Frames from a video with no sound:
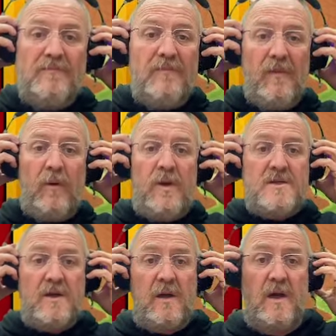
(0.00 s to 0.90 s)

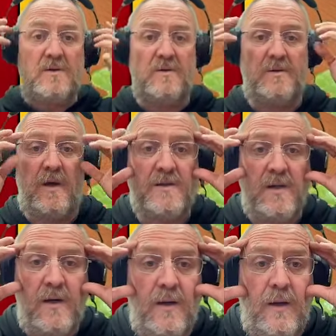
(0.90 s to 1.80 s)
Windsor Castle's nice, I
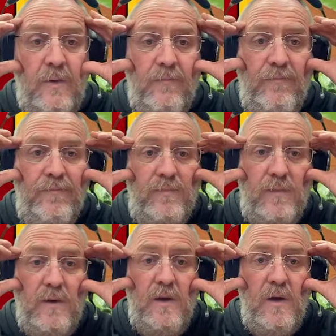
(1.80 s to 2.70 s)
like that one.
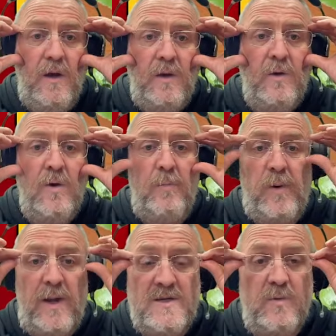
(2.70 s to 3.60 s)
Your
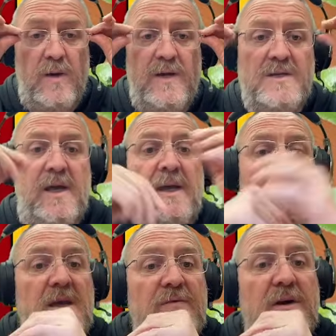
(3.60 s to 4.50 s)
place of work is
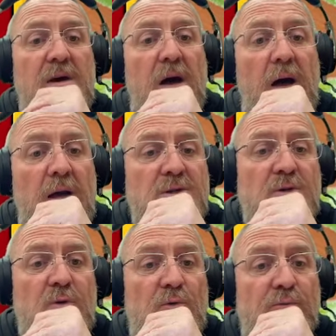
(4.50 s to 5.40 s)
Hever
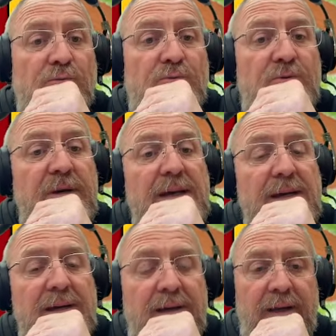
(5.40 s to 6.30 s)
Castle,
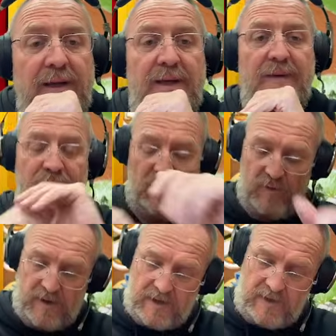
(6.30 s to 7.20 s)
really?
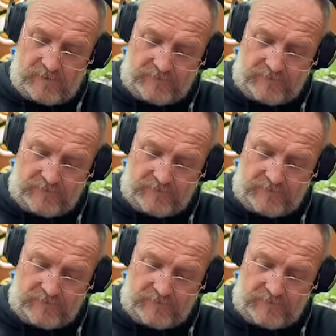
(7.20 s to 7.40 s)
Wow.